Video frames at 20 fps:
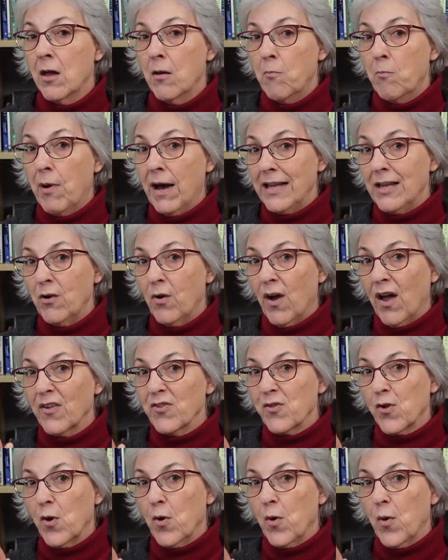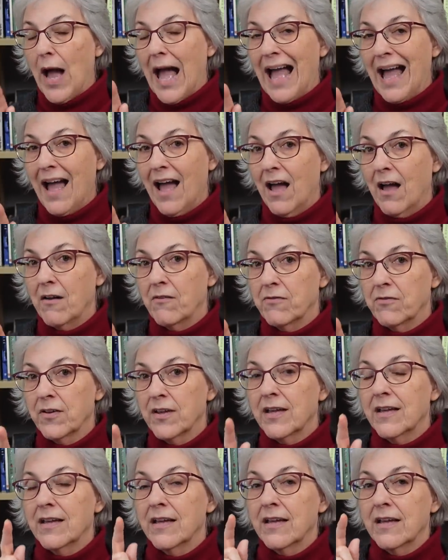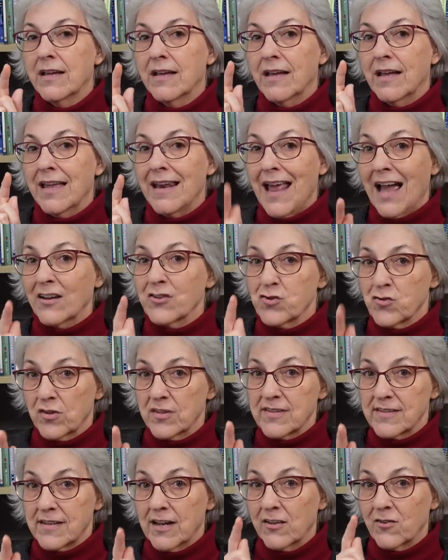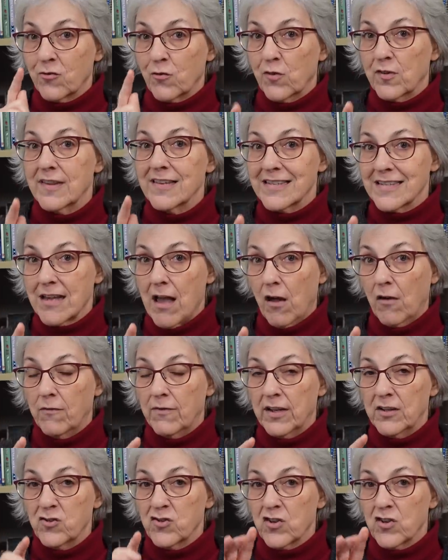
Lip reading: but you also have an extra stitch for the selvage,